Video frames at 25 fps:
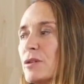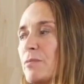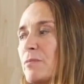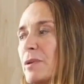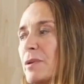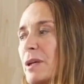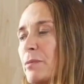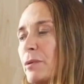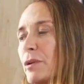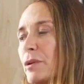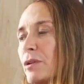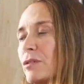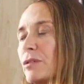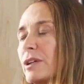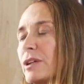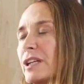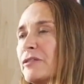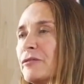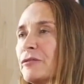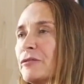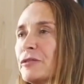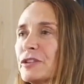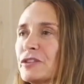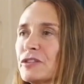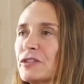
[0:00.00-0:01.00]
So the people who
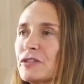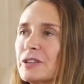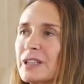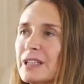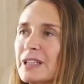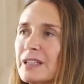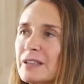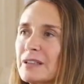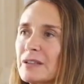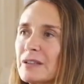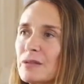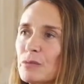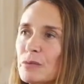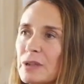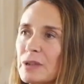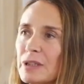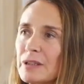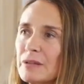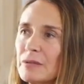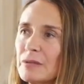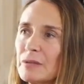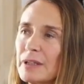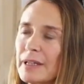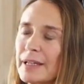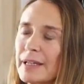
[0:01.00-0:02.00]
infiltrated,
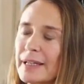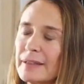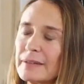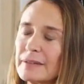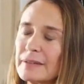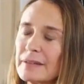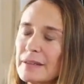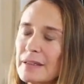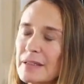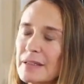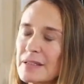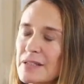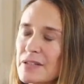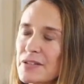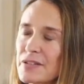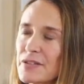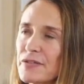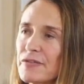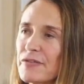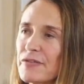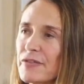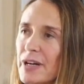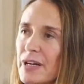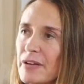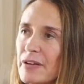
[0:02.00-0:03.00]
one acted as a
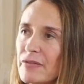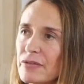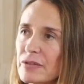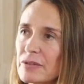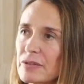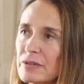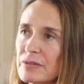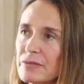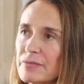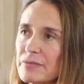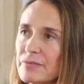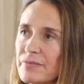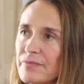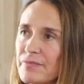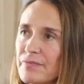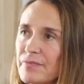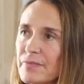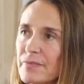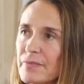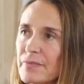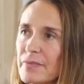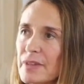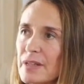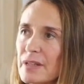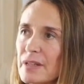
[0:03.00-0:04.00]
survivor.
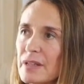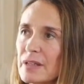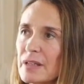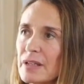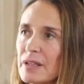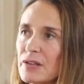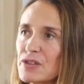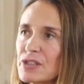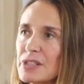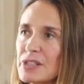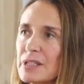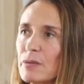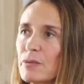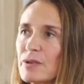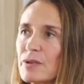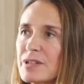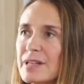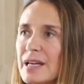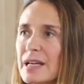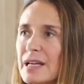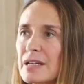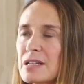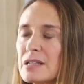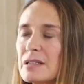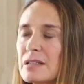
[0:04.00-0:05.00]
And she
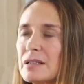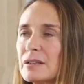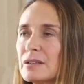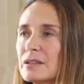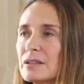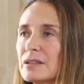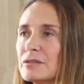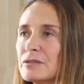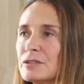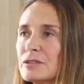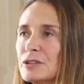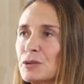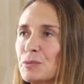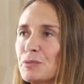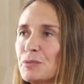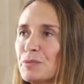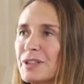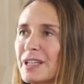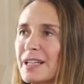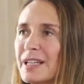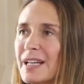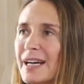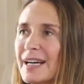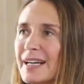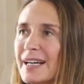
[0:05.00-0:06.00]
was actually on a
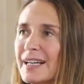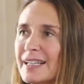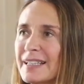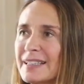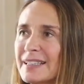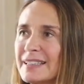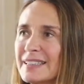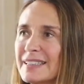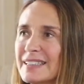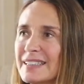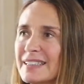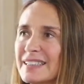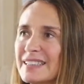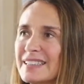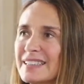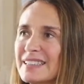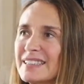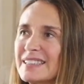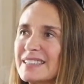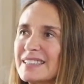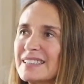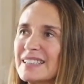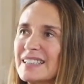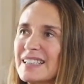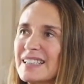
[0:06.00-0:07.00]
group that I
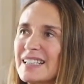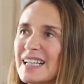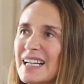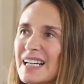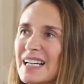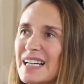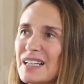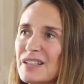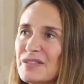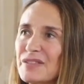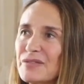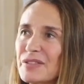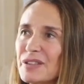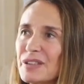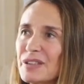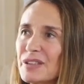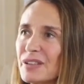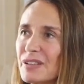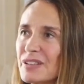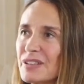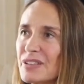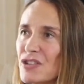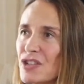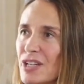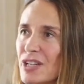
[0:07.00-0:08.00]
have,
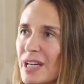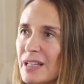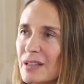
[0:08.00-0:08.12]
a